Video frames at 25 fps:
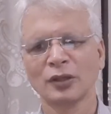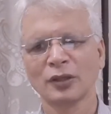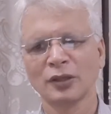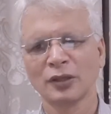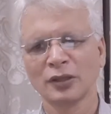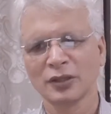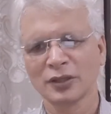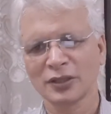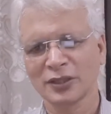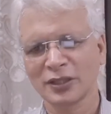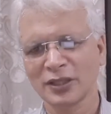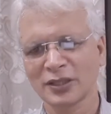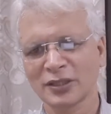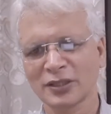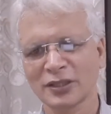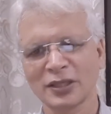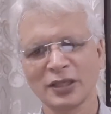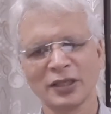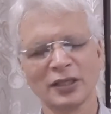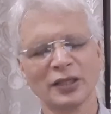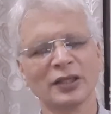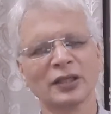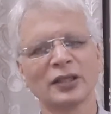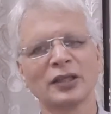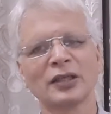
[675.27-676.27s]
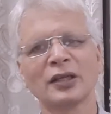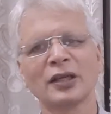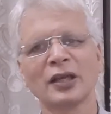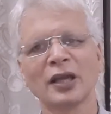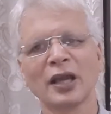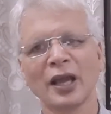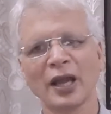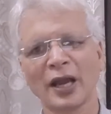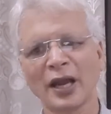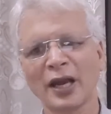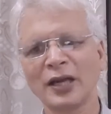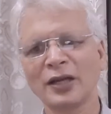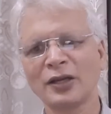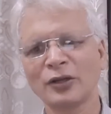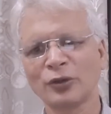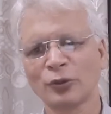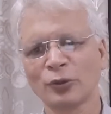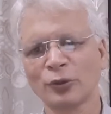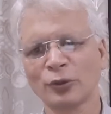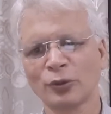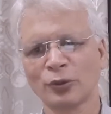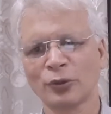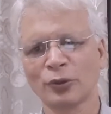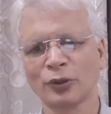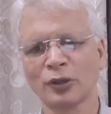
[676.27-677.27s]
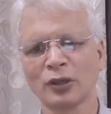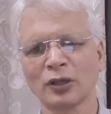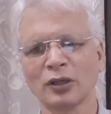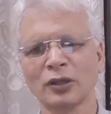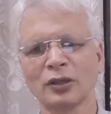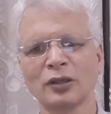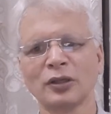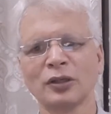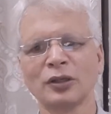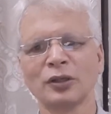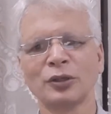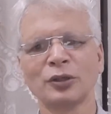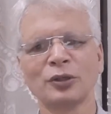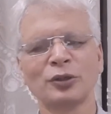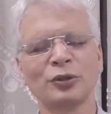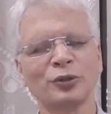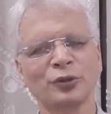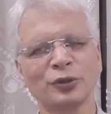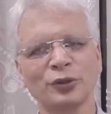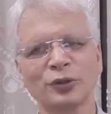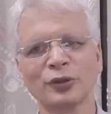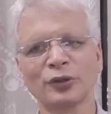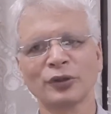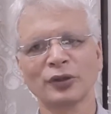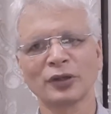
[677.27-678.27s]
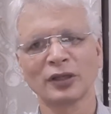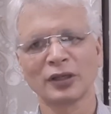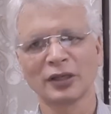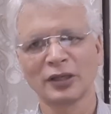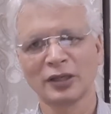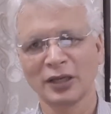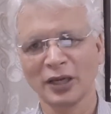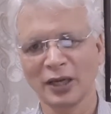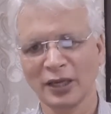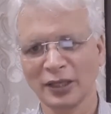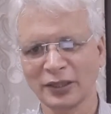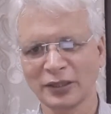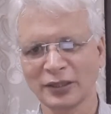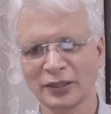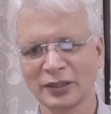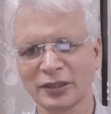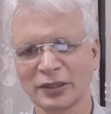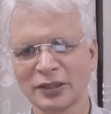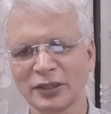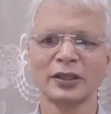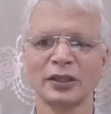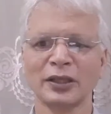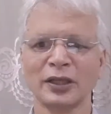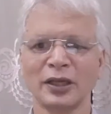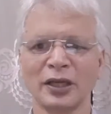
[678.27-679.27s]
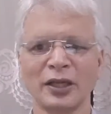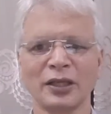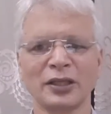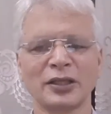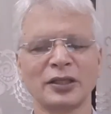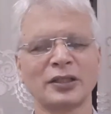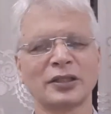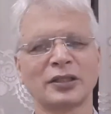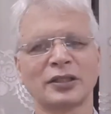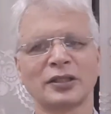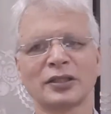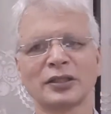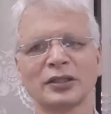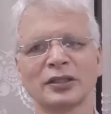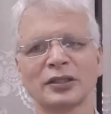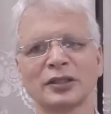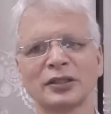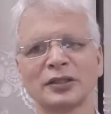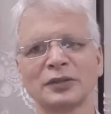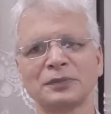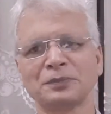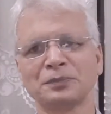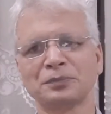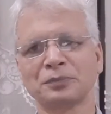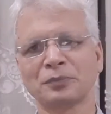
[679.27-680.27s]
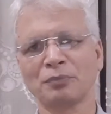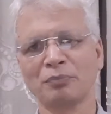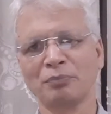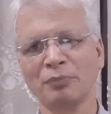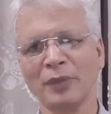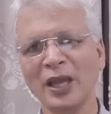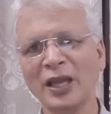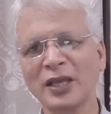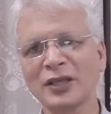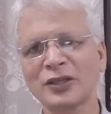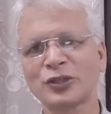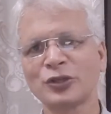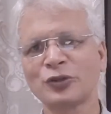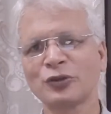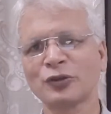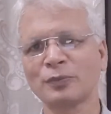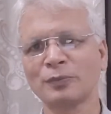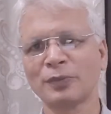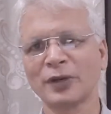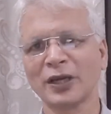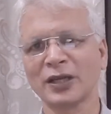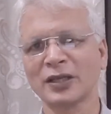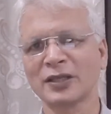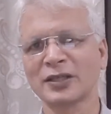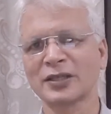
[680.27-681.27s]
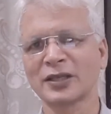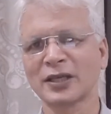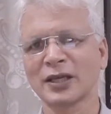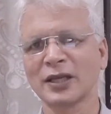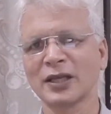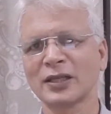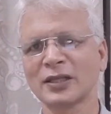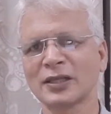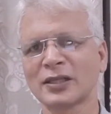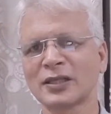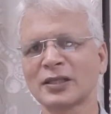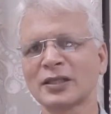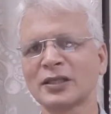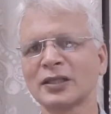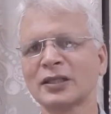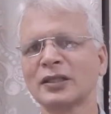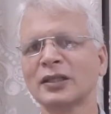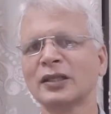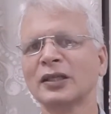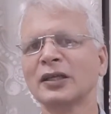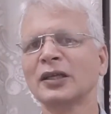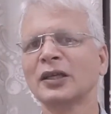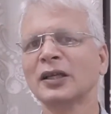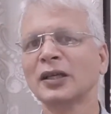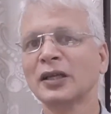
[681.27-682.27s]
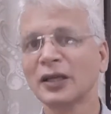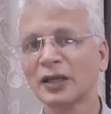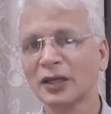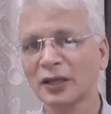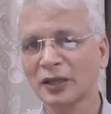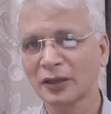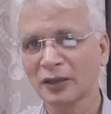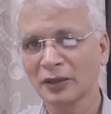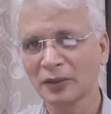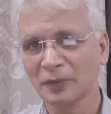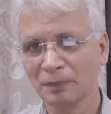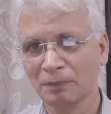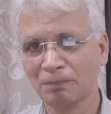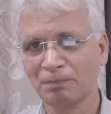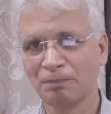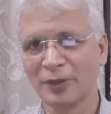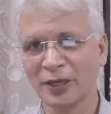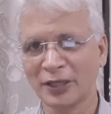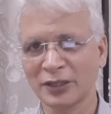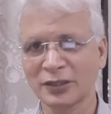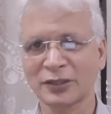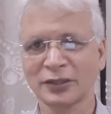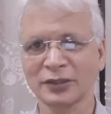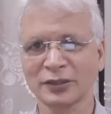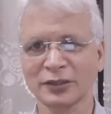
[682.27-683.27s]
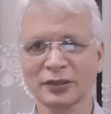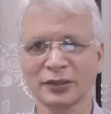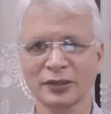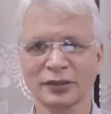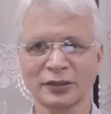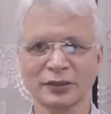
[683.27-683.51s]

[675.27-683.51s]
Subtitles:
16. Add cocoa to your diet. It makes your brain cells better